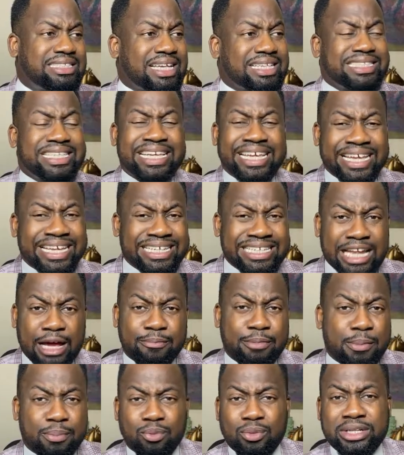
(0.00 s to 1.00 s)
that hinder
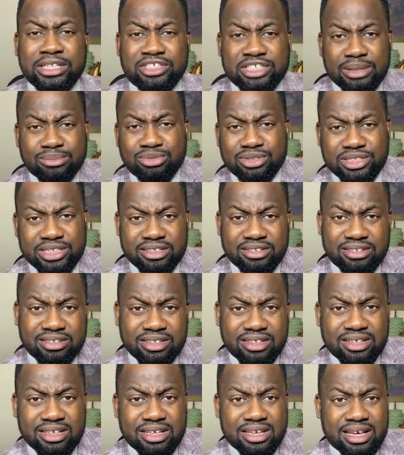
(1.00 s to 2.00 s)
people when it's time to sell.
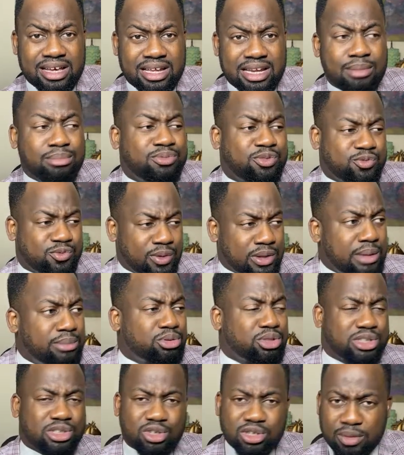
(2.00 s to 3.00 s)
Let me
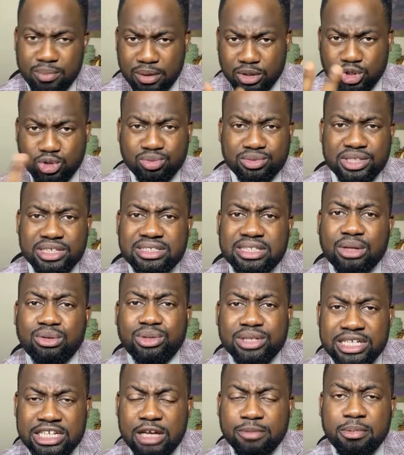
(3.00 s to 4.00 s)
just tell you about two things that will
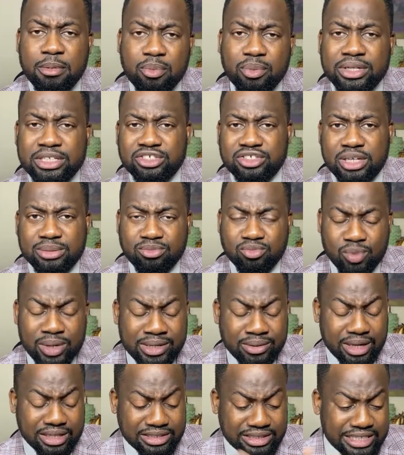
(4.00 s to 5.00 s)
hinder people
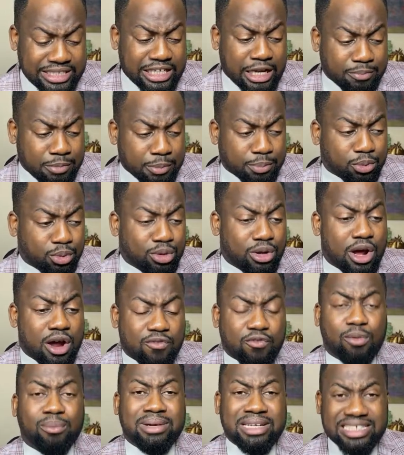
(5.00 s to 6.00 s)
that hinder people
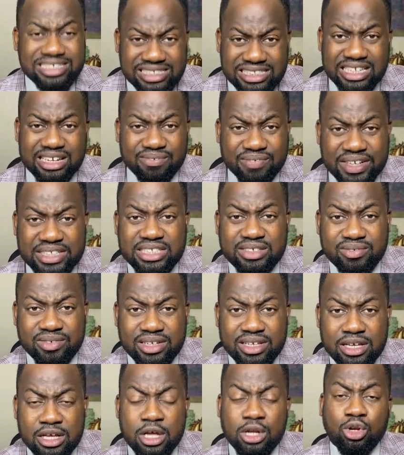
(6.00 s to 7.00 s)
from listening effectively.
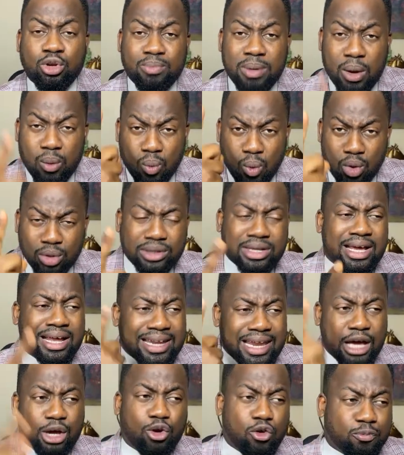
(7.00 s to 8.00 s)
Number one,
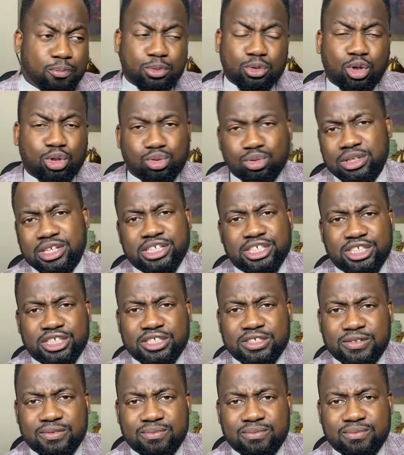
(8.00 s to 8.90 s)
lack of product knowledge.